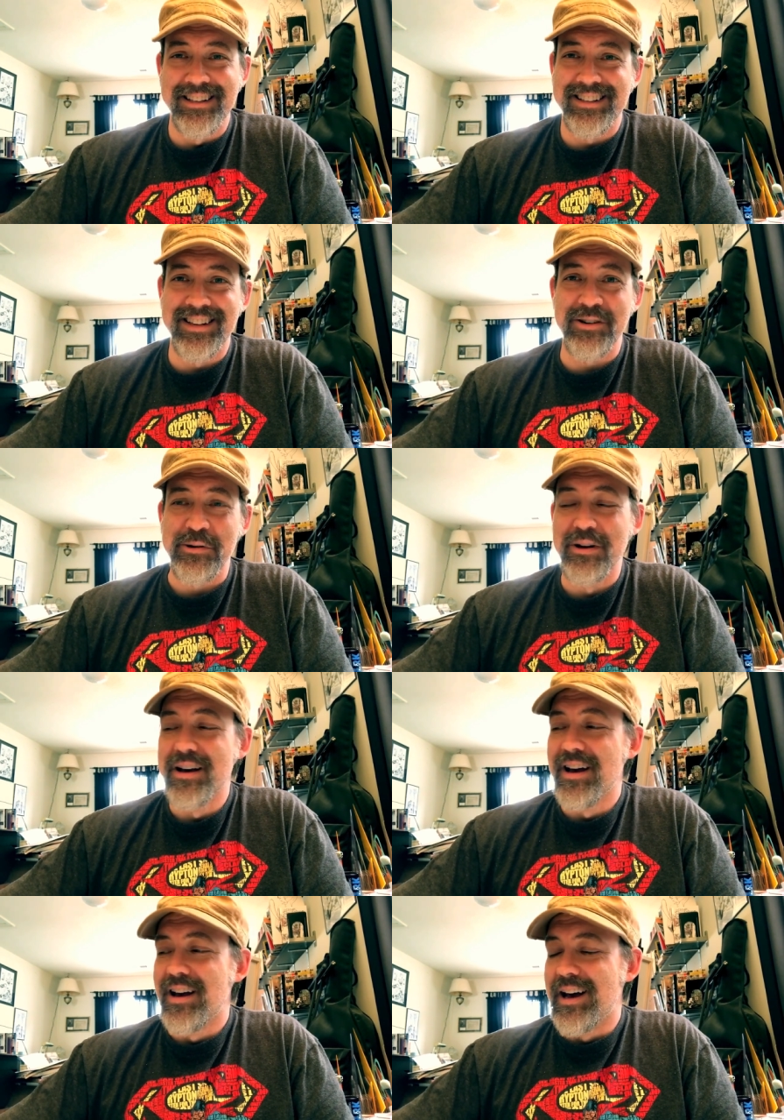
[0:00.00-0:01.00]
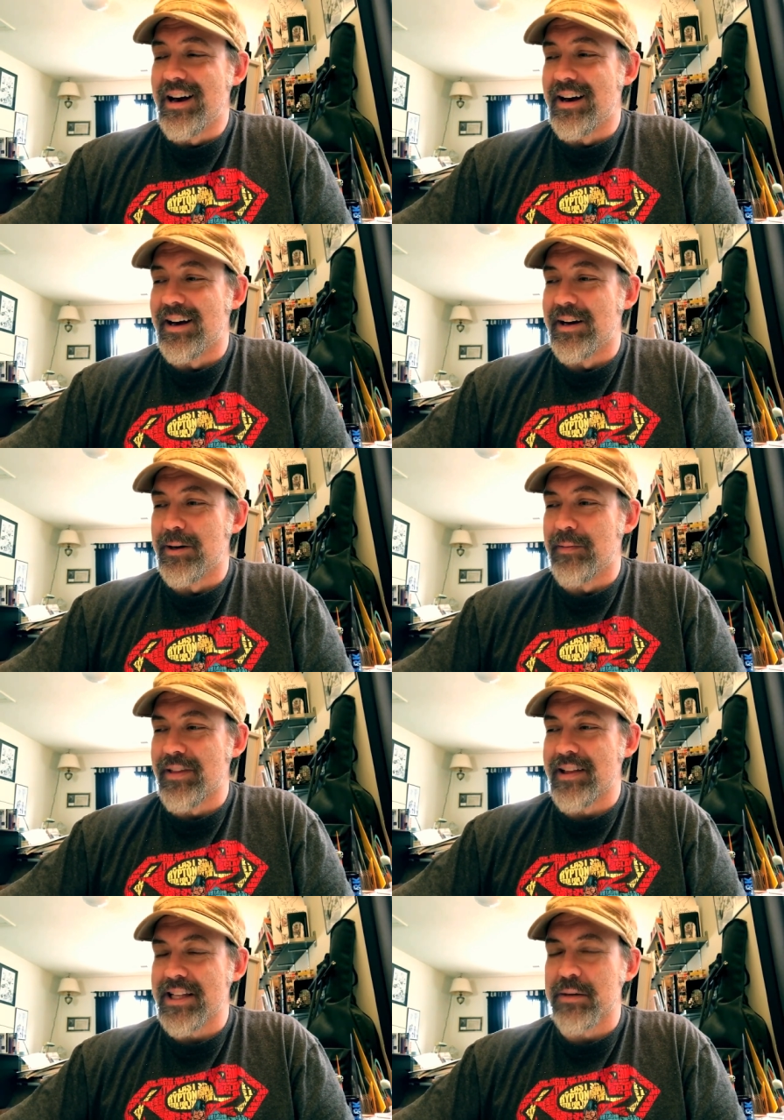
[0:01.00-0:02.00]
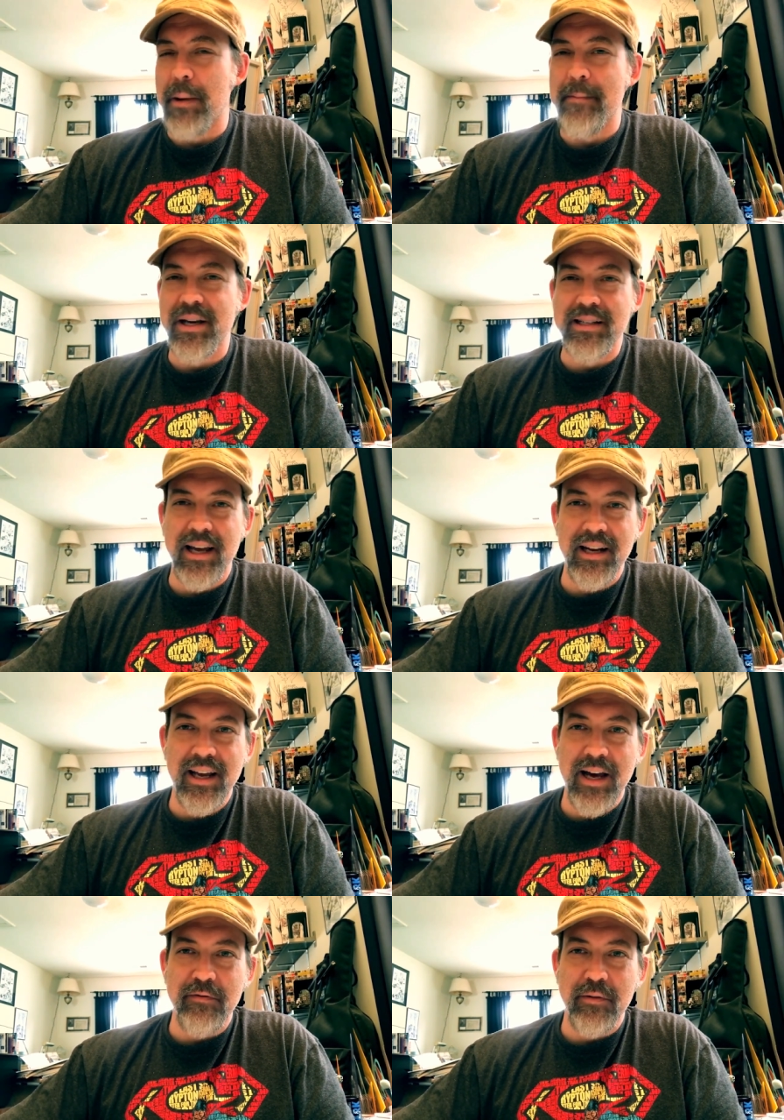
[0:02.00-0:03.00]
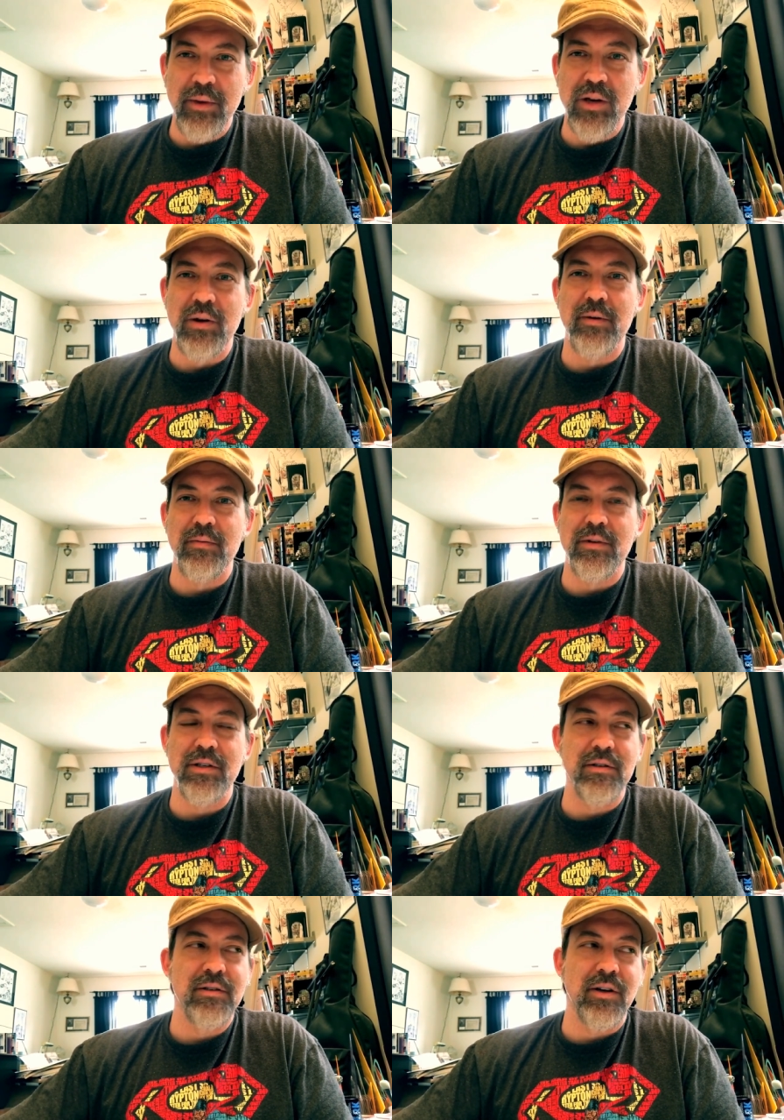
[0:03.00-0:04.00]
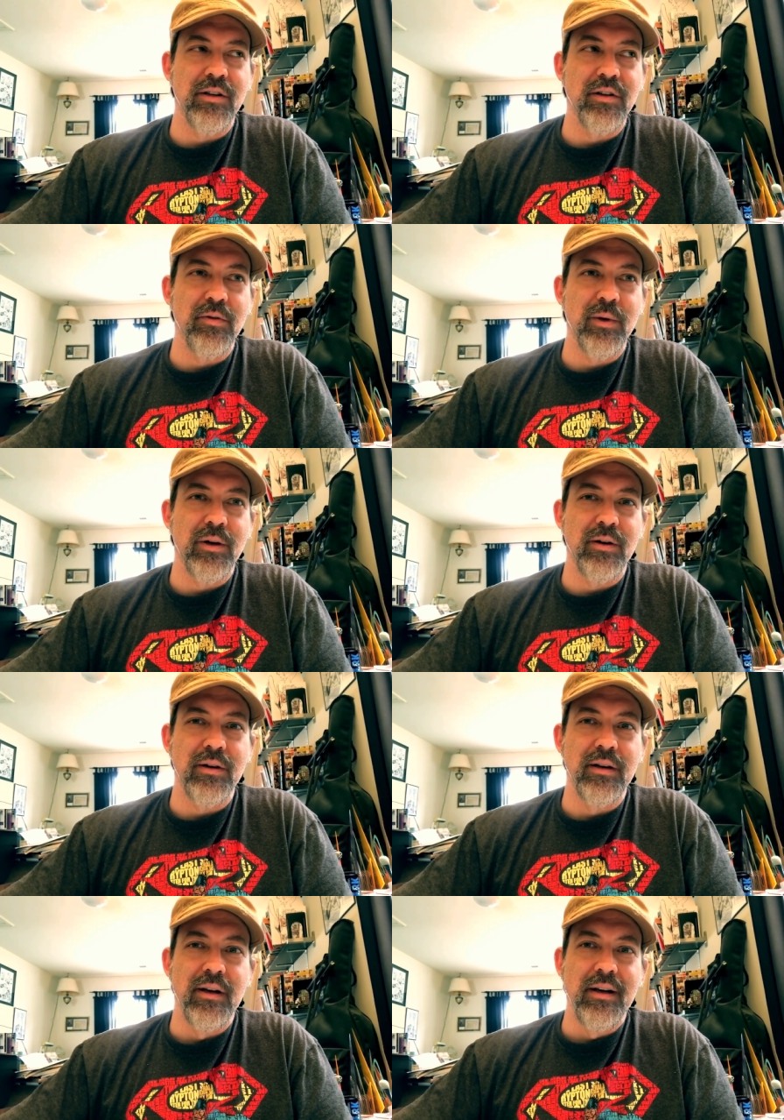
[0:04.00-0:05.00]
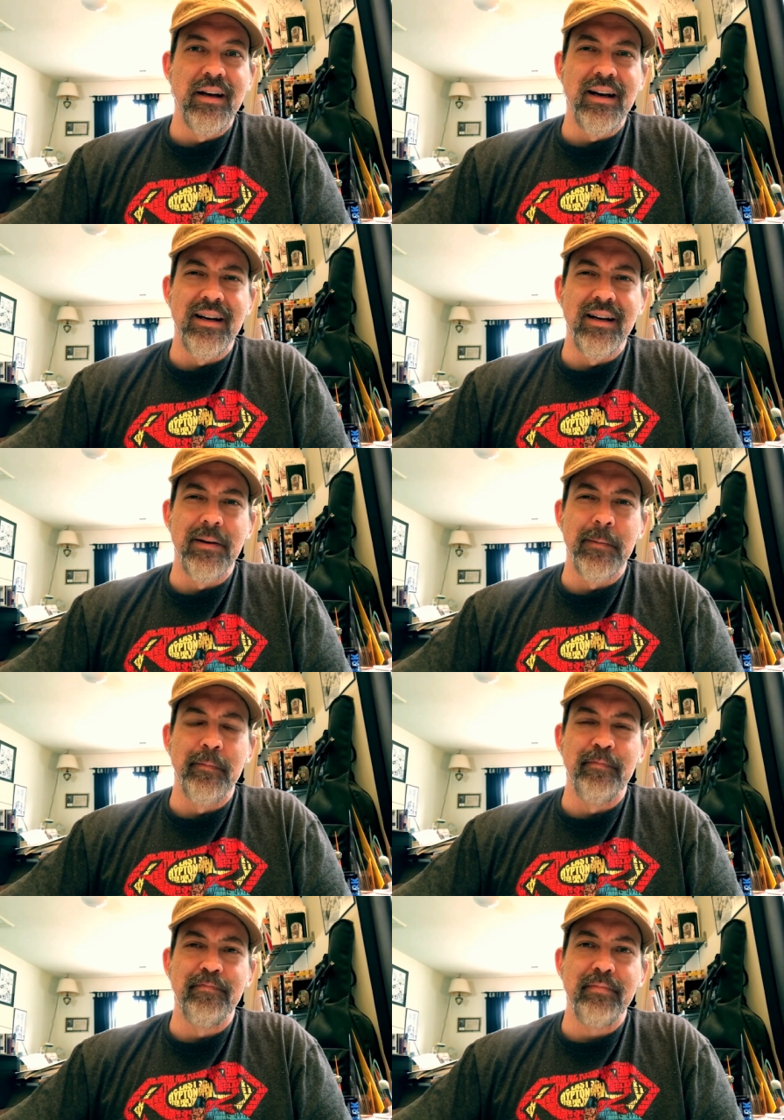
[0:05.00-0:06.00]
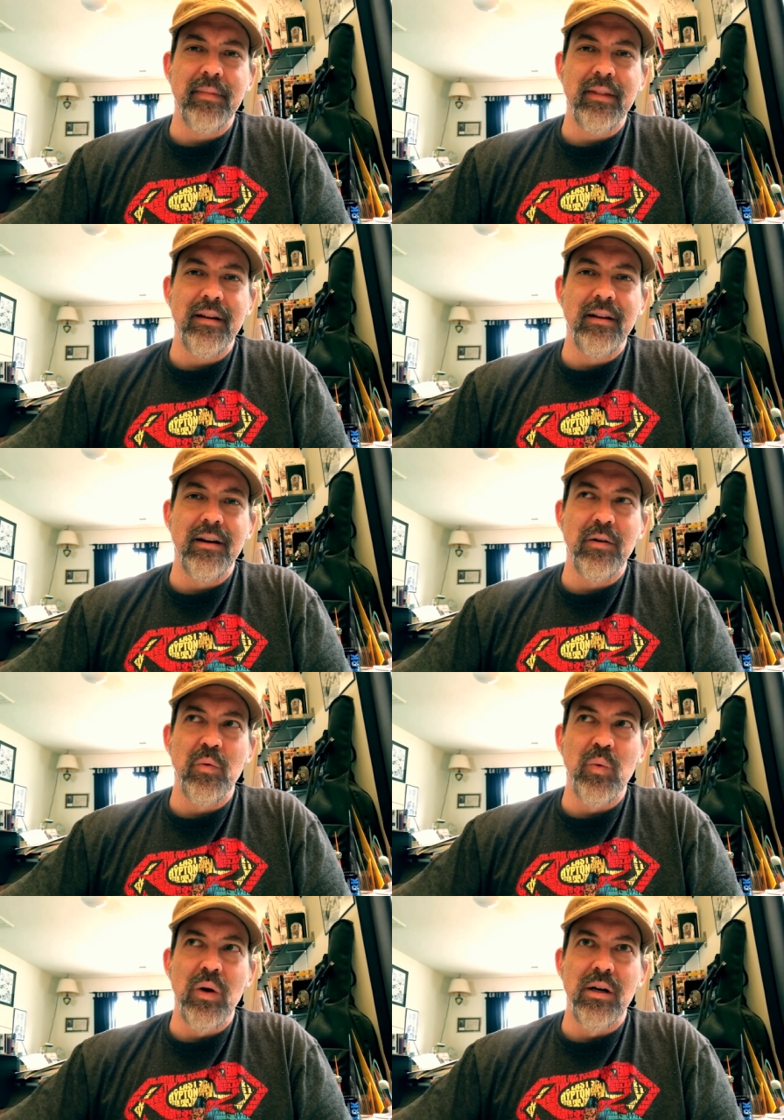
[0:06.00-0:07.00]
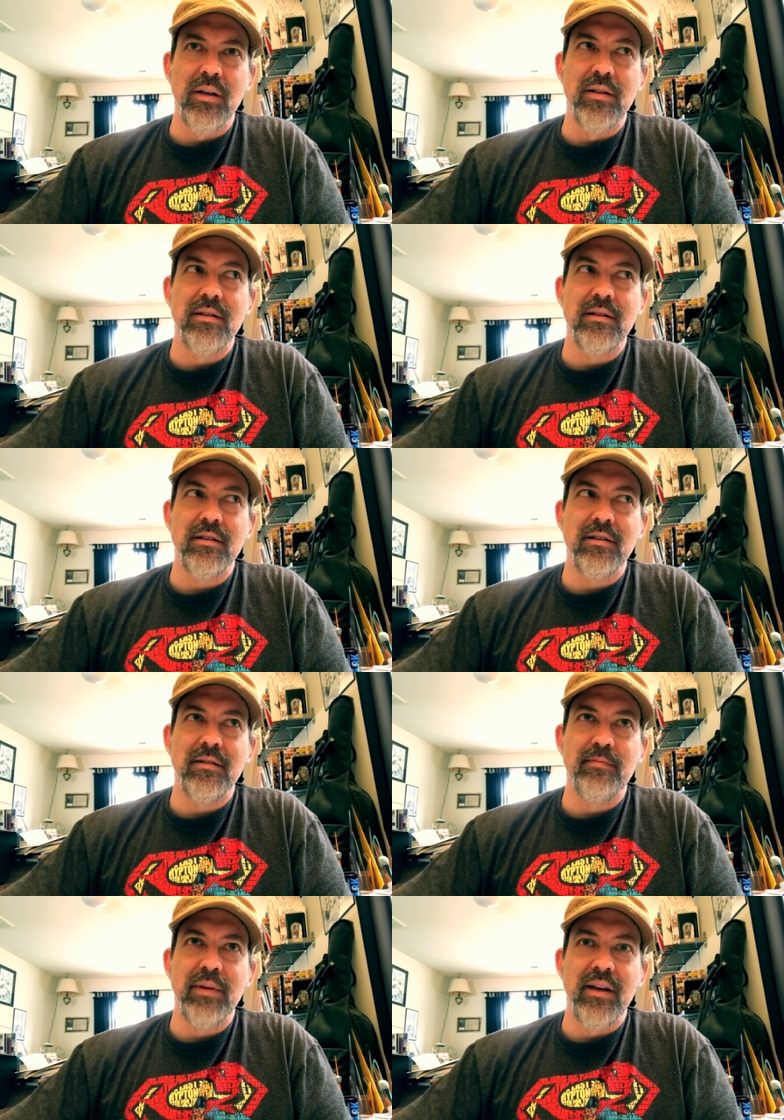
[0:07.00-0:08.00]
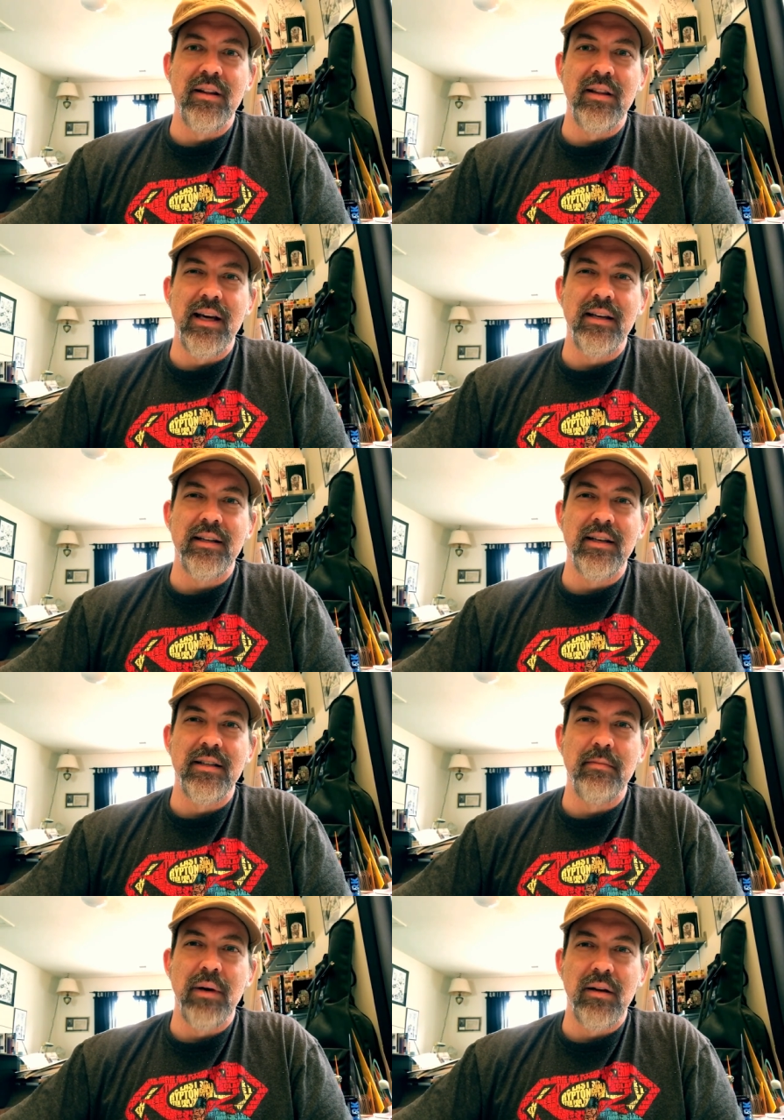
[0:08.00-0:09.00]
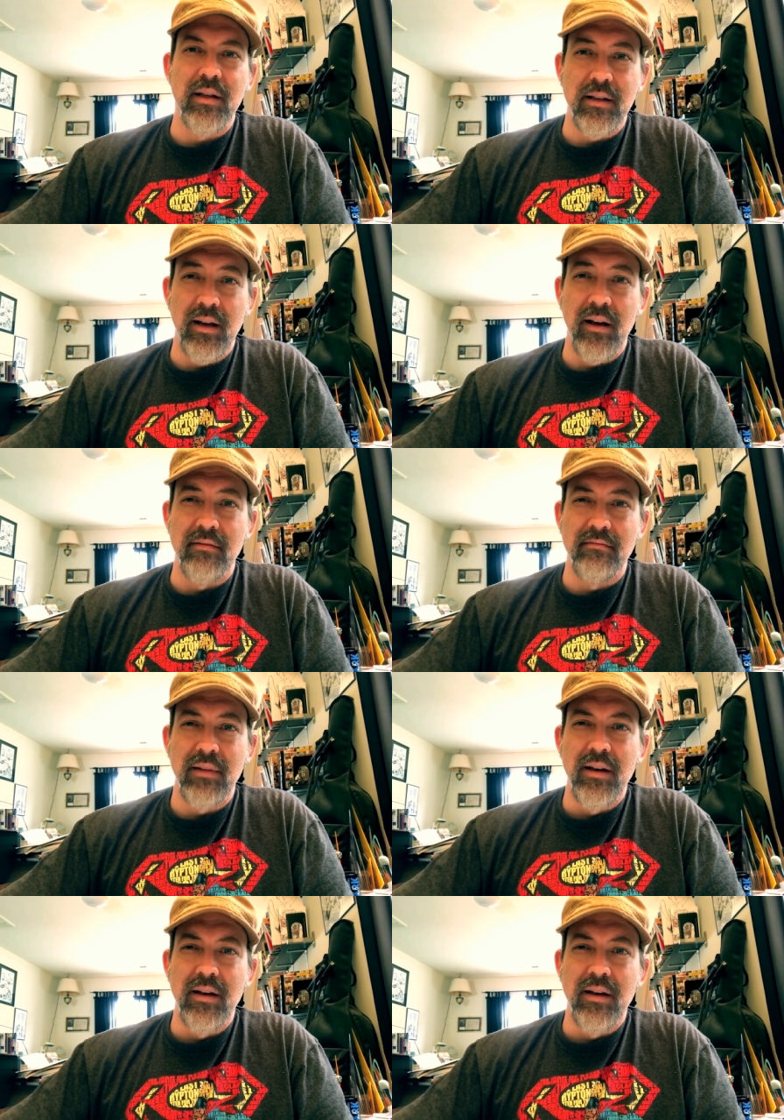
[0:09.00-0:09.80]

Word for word: so um, I think that's my biggest handicap for me and just starting the career and um, uh, was being late into buckling down.